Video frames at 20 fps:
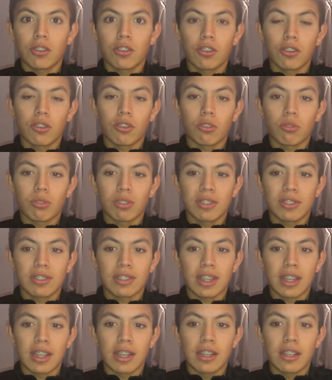to go
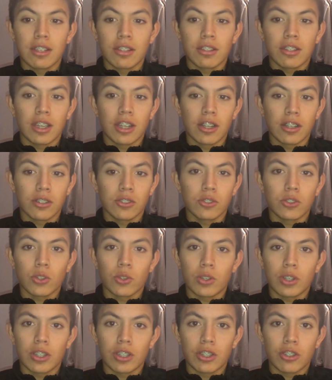instead to
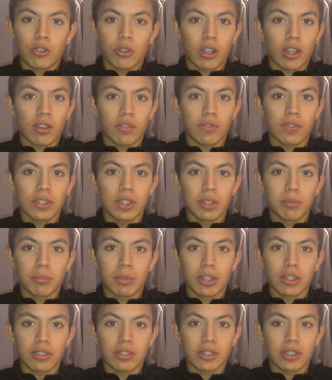Arizona to try out for the
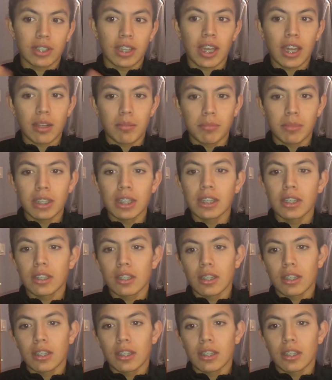Barca Academy.